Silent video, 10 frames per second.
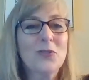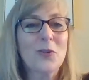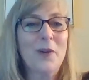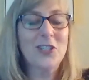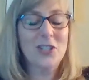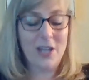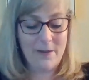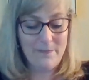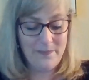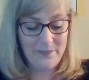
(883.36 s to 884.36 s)
so much,
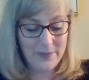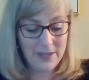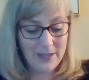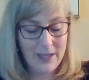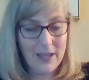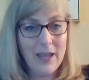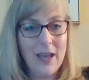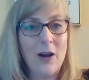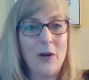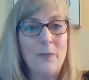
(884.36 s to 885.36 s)
Deb.
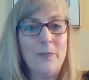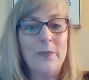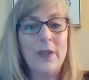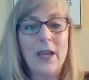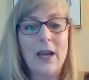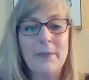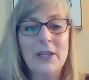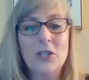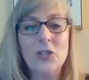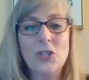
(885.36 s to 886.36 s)
I'm going
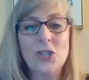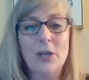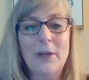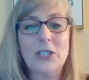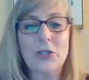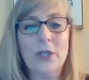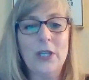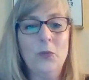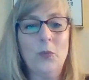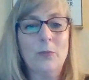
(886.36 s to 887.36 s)
to share my
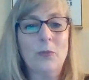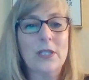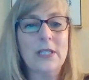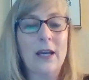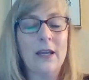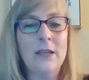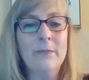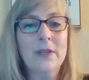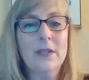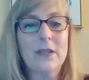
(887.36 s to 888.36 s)
screen one more
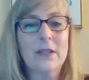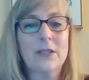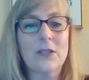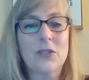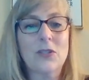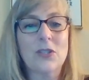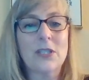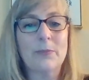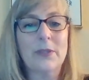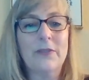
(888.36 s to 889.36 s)
time,
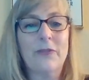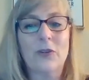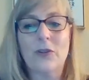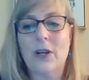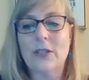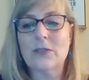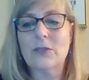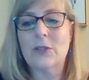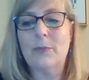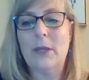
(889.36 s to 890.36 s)
simply for us
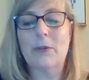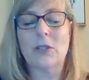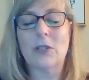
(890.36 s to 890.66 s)
to be able to